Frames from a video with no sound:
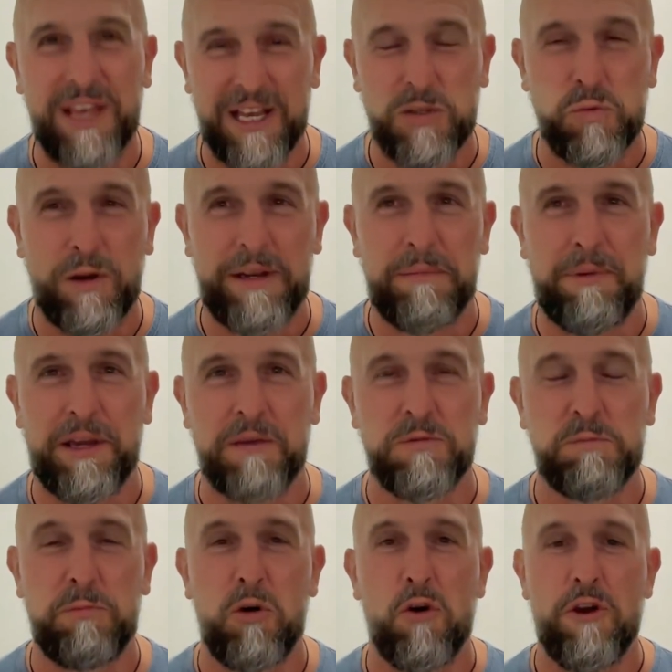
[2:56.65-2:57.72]
That's when it
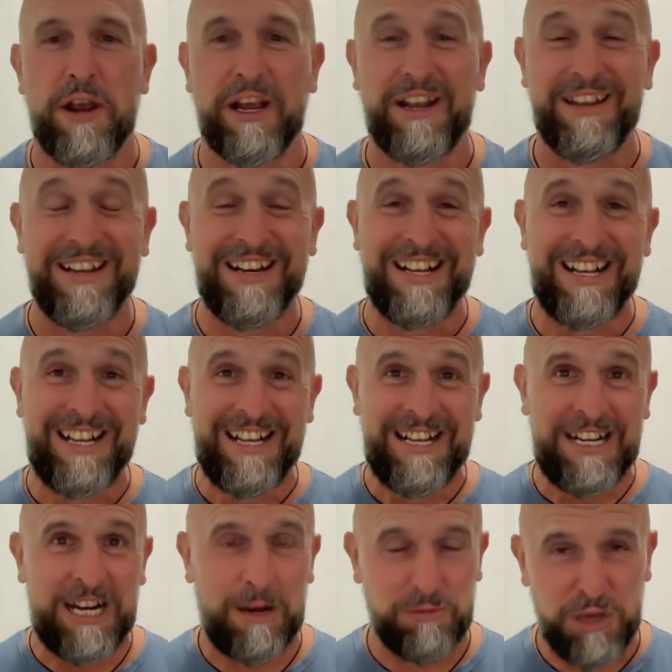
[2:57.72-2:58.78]
becomes boring. And
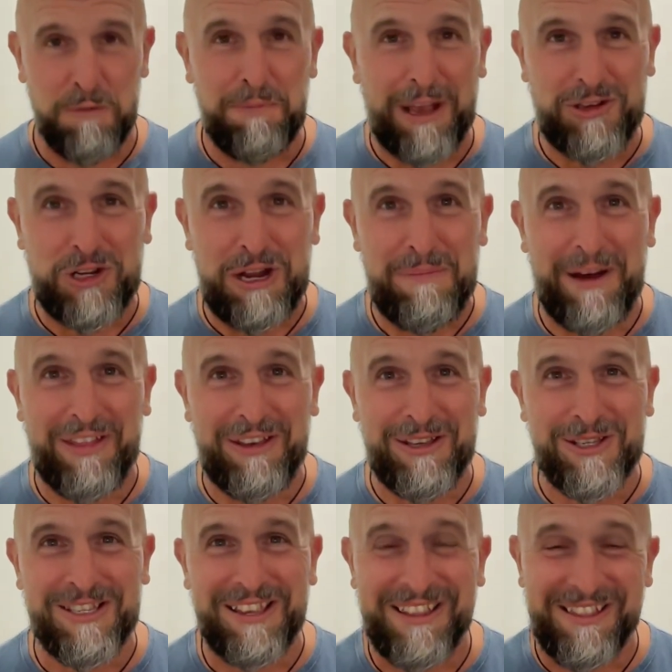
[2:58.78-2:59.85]
I'm so passionate about
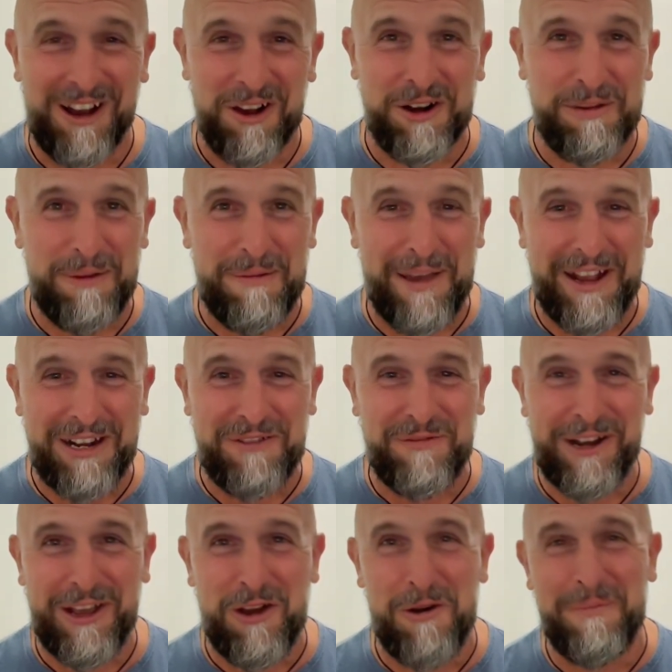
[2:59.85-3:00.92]
this that I'm going to be making a
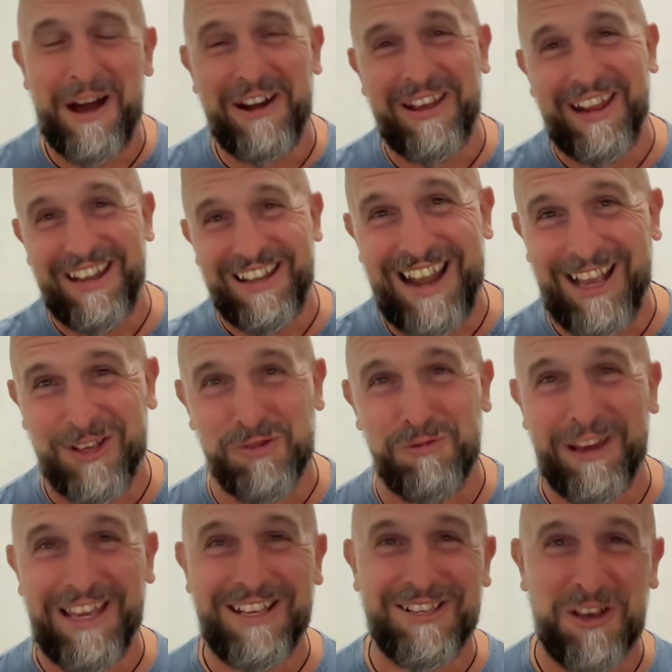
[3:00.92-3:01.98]
video about next
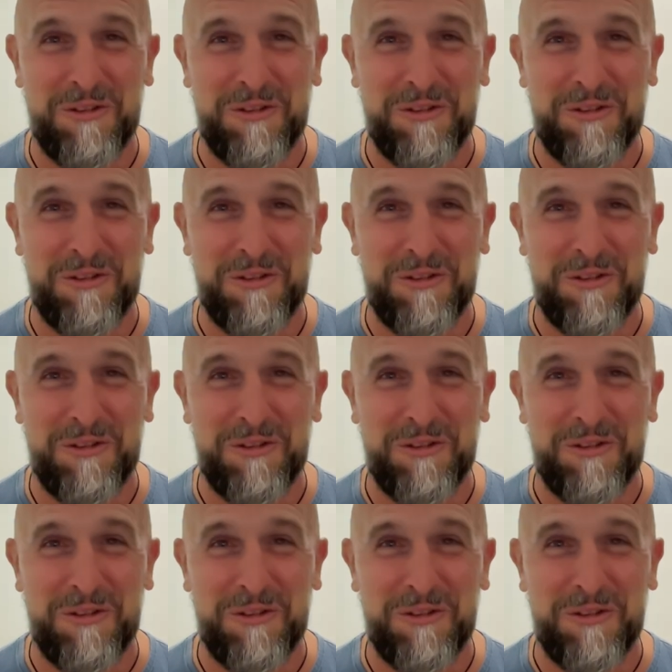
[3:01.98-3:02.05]
week.